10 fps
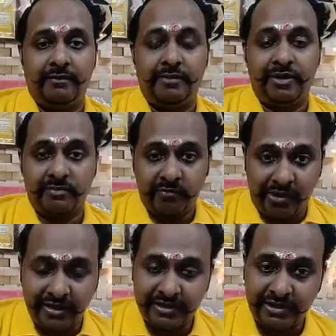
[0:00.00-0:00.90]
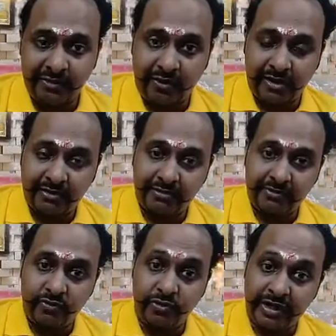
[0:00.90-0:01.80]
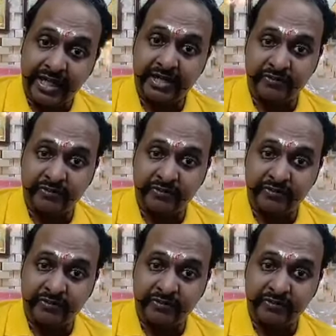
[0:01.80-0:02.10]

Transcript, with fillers: because boss is the one who creates